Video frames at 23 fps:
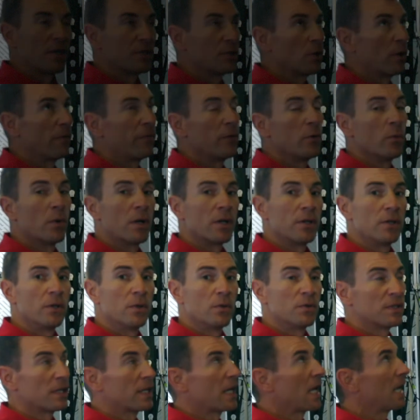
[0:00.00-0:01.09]
So if you want to
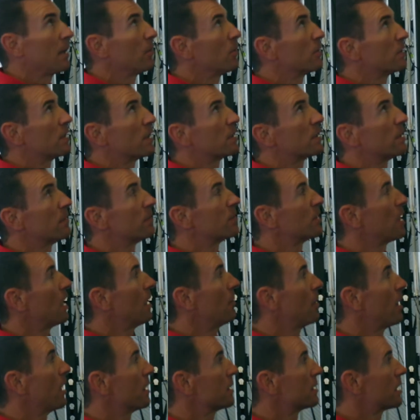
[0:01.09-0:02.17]
use the cable systems
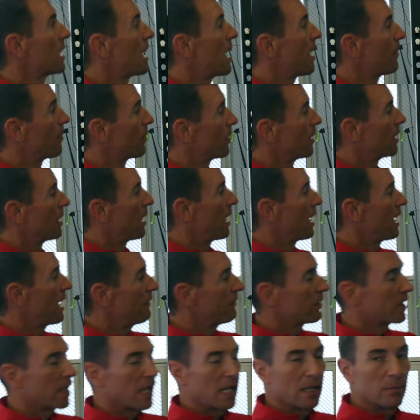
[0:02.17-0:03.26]
up on top, I
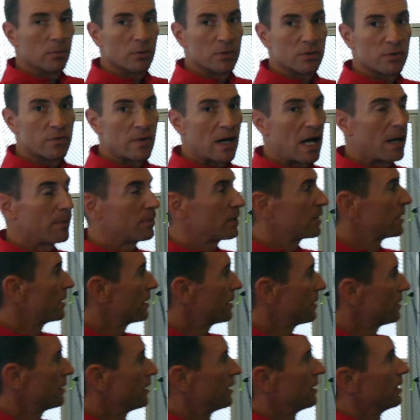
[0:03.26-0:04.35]
have the cables wrapped
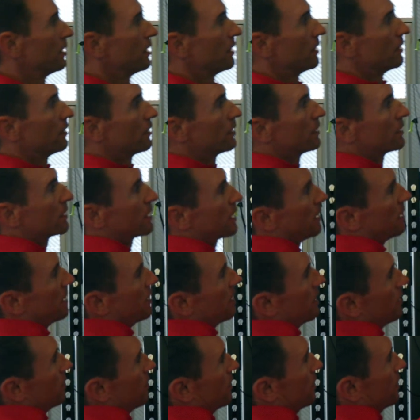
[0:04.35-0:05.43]
here. You can see
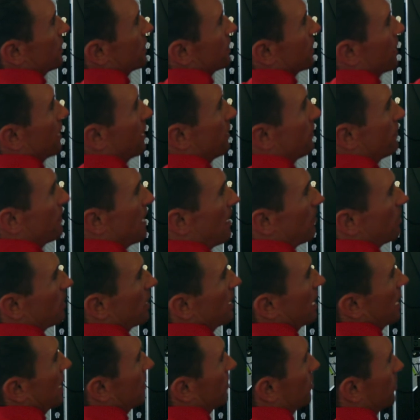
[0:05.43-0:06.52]
you can just unwrap the
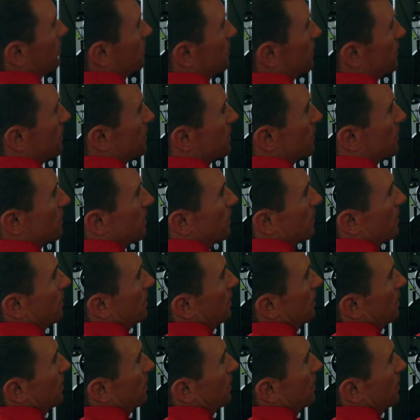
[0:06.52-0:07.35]
cables